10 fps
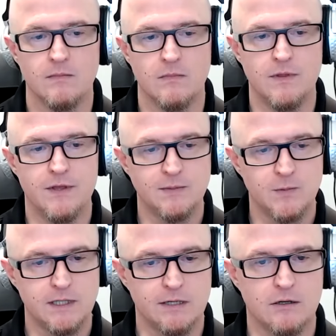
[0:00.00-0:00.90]
This
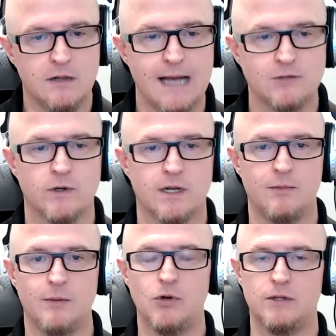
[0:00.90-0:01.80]
particular class, we're going to
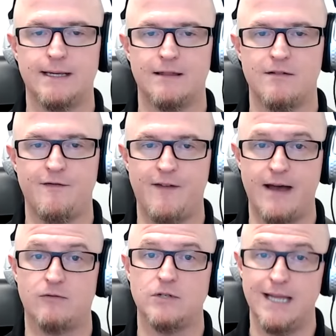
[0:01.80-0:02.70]
be building the
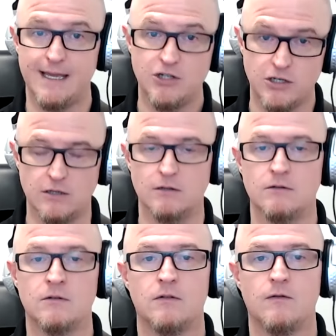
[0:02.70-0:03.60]

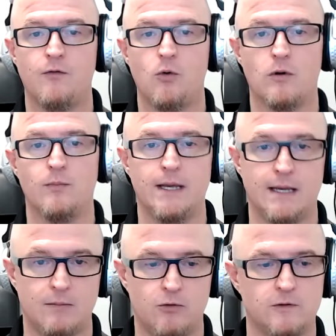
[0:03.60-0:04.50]
foundation for being
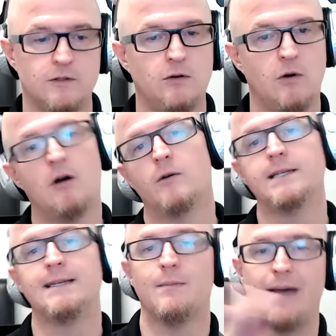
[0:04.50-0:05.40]
able to
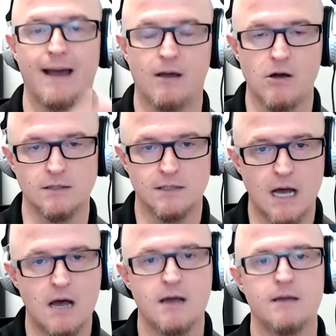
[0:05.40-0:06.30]
always get back on
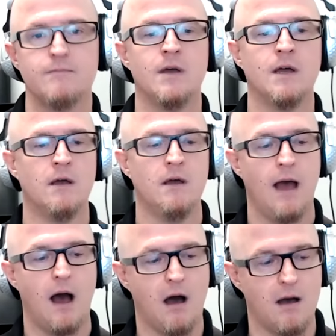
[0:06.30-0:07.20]
time
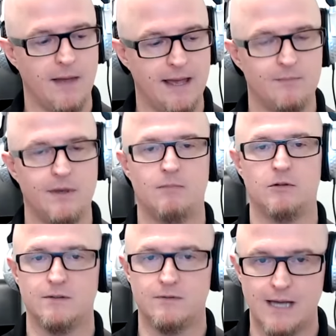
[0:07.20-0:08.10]
and be
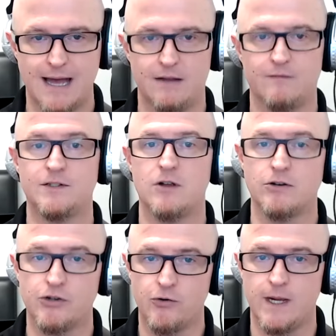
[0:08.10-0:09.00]
able to kind of
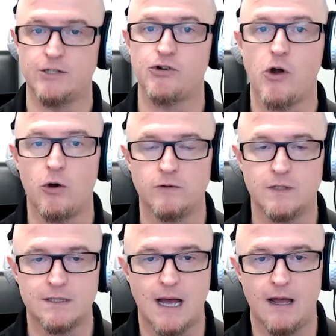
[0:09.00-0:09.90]
start to create your own
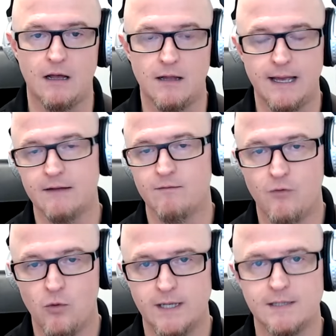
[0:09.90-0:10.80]
style and
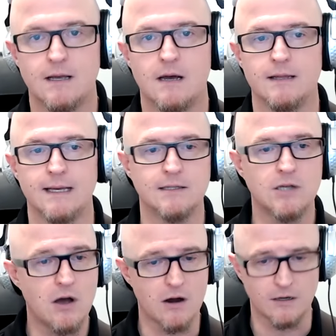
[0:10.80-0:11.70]
voice on the
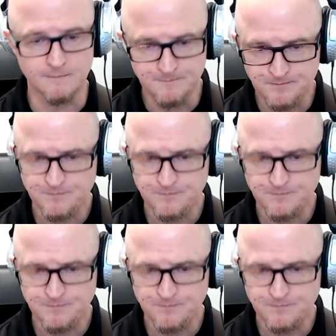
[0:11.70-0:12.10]
guitar.